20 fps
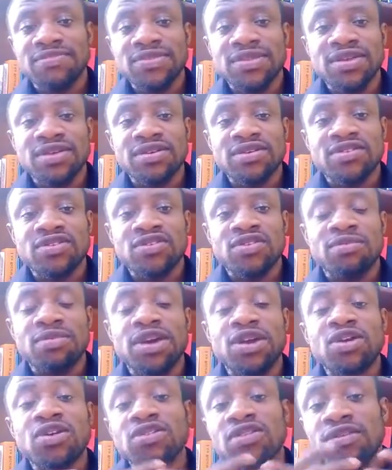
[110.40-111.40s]
So because
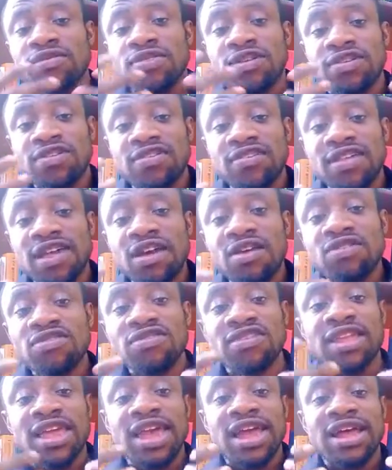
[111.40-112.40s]
of the cells
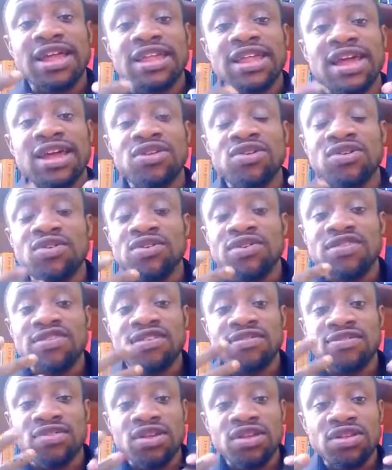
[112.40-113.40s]
there, they are not
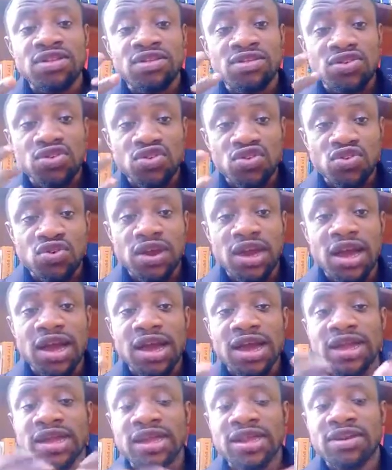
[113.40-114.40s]
receiving sugar
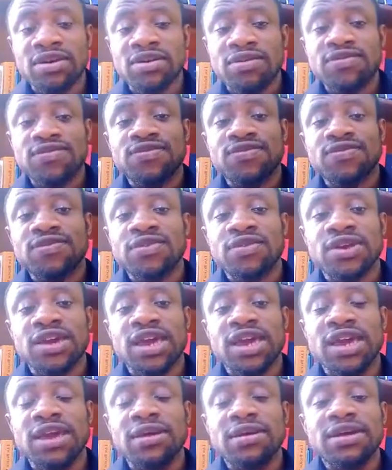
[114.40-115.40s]
enough, okay.
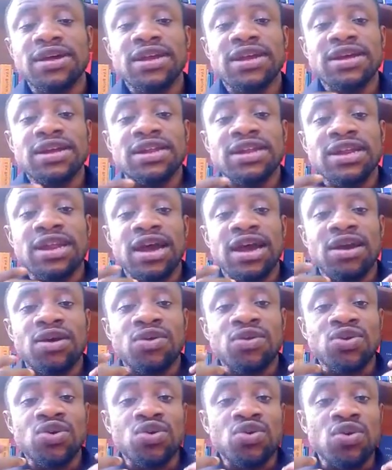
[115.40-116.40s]
Now
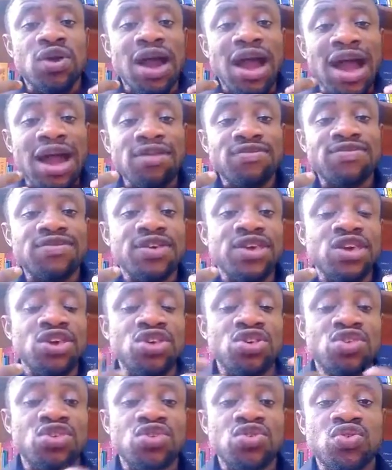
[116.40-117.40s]
you have
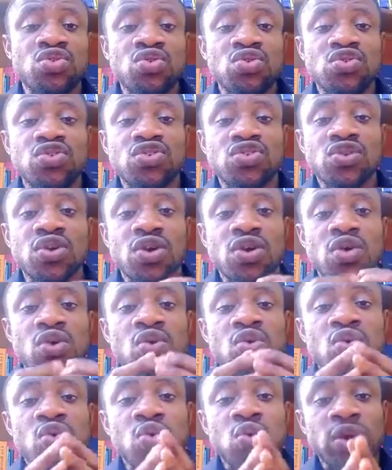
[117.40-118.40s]
issues
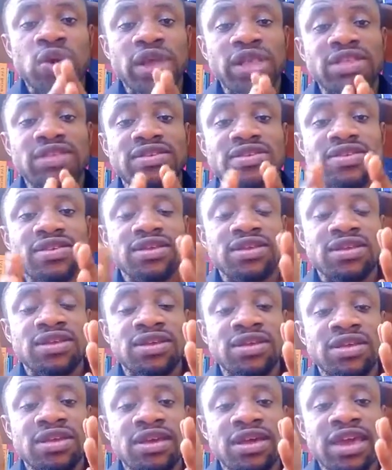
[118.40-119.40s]
with
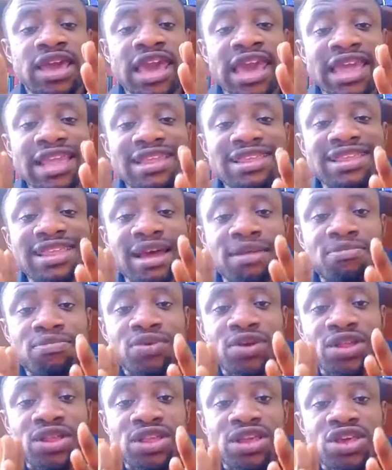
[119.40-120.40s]

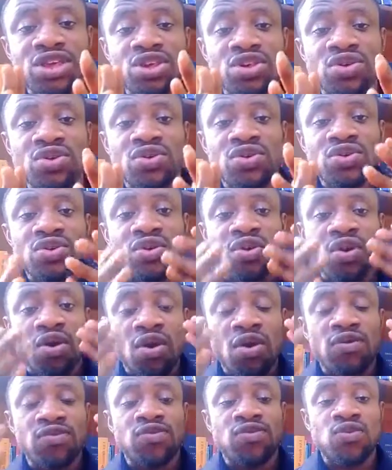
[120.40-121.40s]
interpretation of
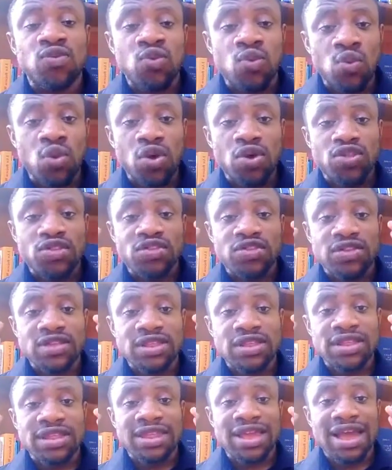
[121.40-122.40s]
what the